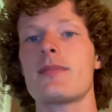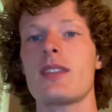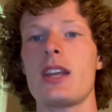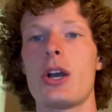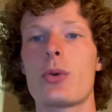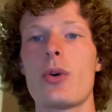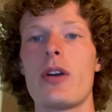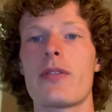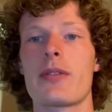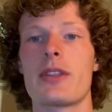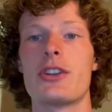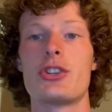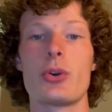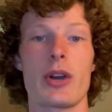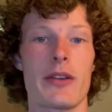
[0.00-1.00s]
A quote from The
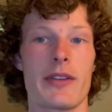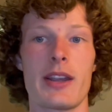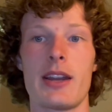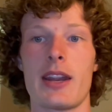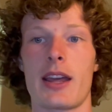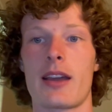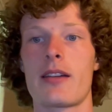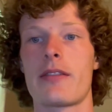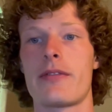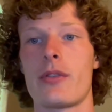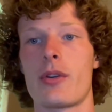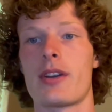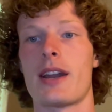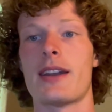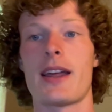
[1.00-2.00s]
Joy of Eating,
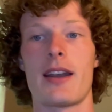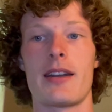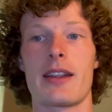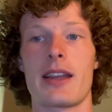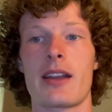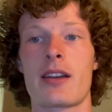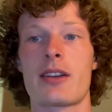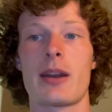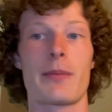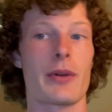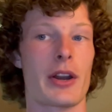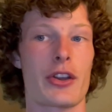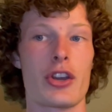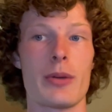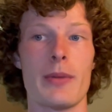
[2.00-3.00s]
Food and Identity in
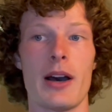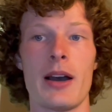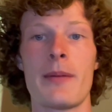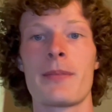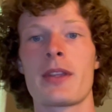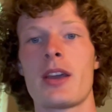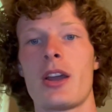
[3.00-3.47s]
Contemporary Cuba,